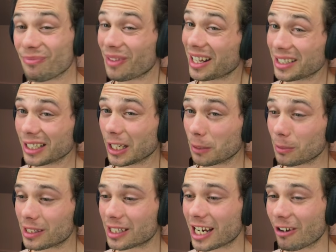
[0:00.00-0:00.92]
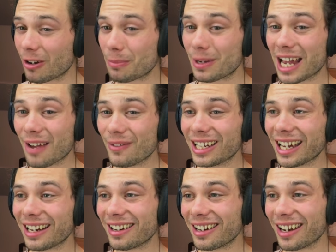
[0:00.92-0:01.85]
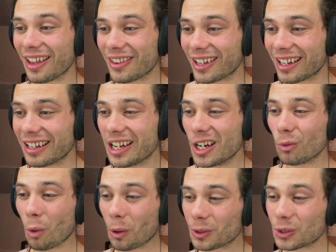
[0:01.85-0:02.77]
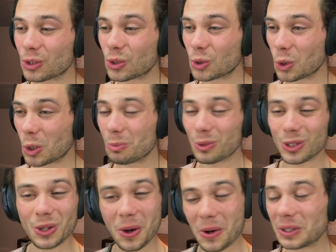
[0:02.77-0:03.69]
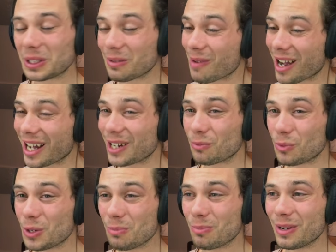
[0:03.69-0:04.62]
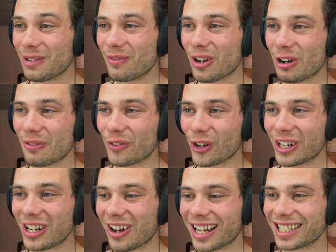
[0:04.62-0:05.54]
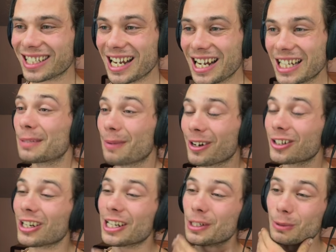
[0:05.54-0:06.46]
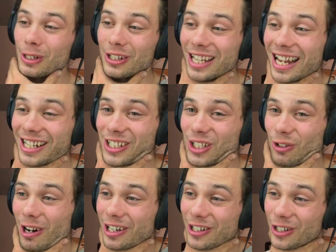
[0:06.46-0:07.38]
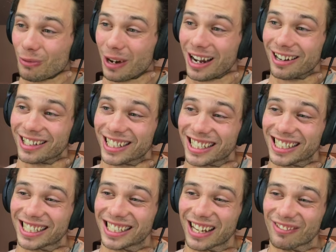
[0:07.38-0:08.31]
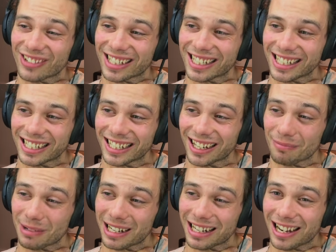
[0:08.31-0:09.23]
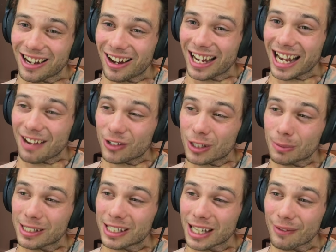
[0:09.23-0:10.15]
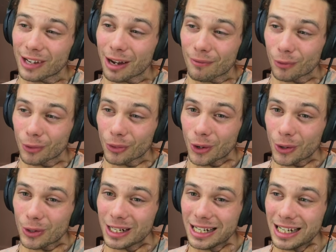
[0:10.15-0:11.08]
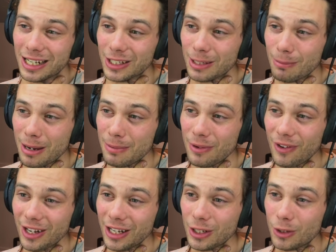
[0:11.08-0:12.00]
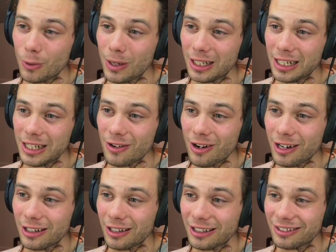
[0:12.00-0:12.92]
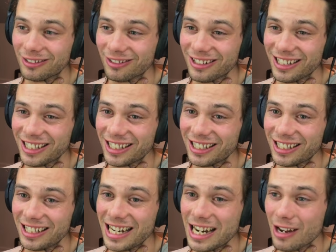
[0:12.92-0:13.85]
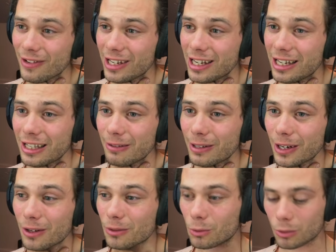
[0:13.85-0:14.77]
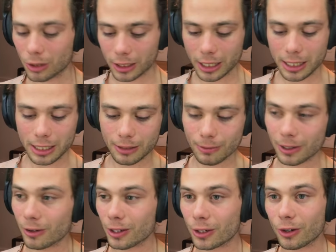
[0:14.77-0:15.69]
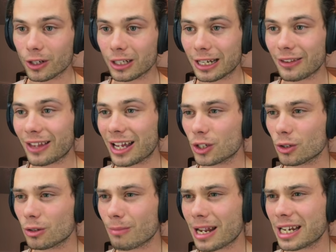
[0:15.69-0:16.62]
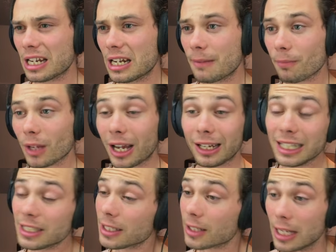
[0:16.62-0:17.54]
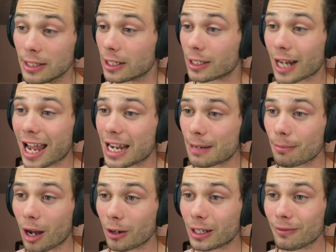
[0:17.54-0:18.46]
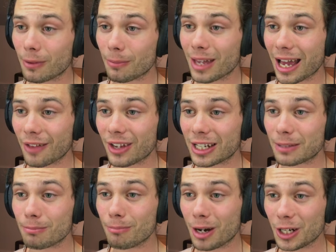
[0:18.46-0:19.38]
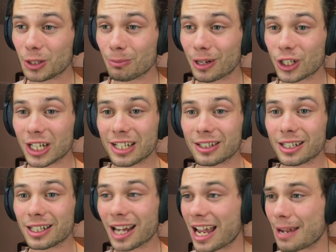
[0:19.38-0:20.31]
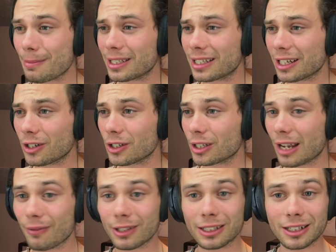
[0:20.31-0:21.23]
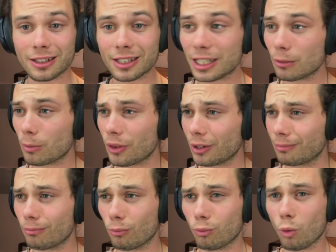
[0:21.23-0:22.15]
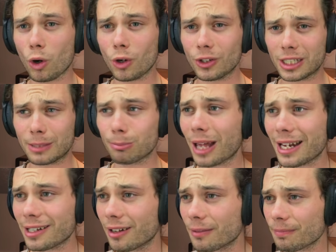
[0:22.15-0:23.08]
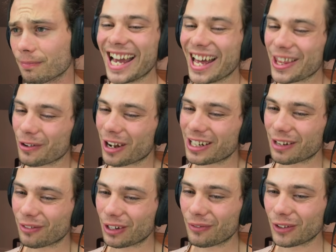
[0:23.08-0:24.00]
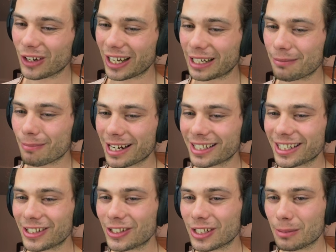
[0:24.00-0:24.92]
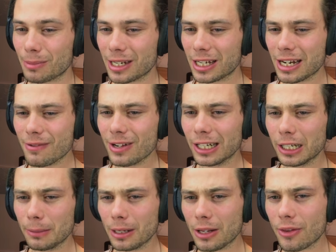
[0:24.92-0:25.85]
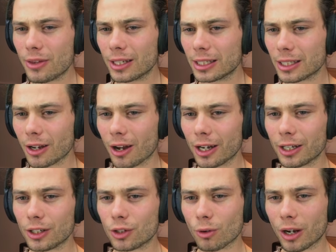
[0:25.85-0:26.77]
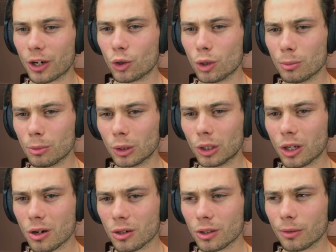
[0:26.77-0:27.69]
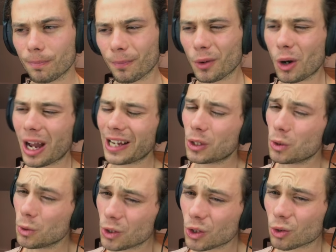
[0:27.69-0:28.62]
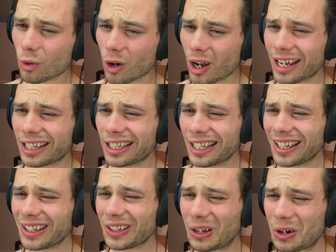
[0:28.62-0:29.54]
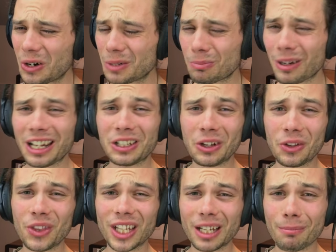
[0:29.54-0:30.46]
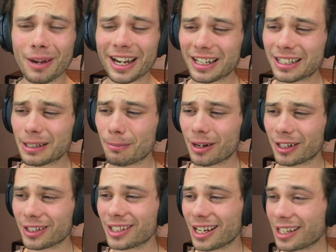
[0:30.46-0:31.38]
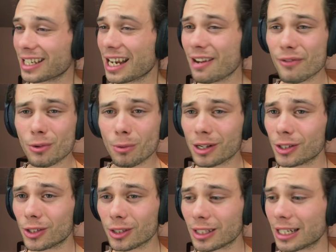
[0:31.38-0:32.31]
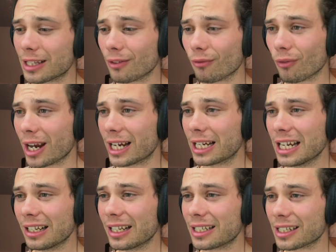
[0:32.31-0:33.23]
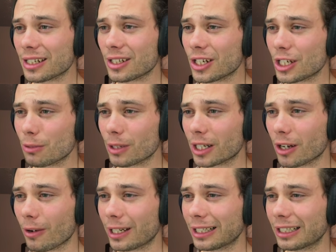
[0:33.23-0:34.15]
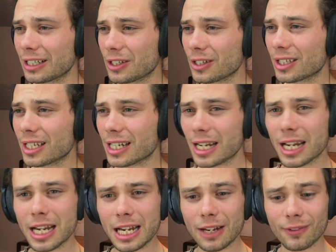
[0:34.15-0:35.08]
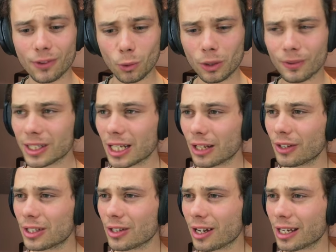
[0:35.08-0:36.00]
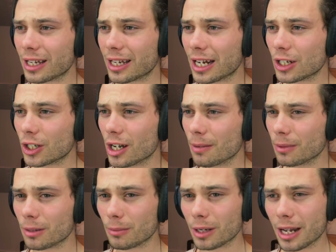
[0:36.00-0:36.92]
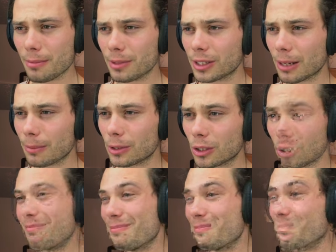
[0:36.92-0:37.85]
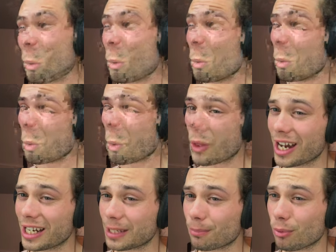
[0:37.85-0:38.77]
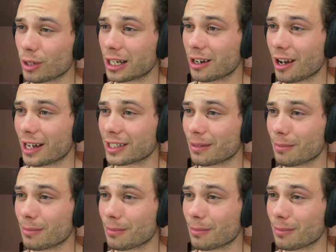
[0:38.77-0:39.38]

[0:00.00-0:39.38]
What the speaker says: That's a little bit scary, but having another Rocket Storm just on command would be very, very nice, especially as we just head straight into round 70. I mean, I have just been saving up for it though, So maybe if I can quickly kind of like try and sneak over here. There we go. Oh, okay, there we go. Got it. And that should make... At least it's easier to aim. I'll give them that. That is much, much easier to aim instead of just having to deal with the rocket splatter. Now, though, I definitely feel like it makes sense just to be giving a little bit of this guy a try. Normal, locked. I could try locked, but I don't think it makes much sense. Everyone's just in the fray. Let's continue it going. And let's just see if all of a sudden this guy can catch up. Come on, how much damage can you do? Ooh, that is pretty nice.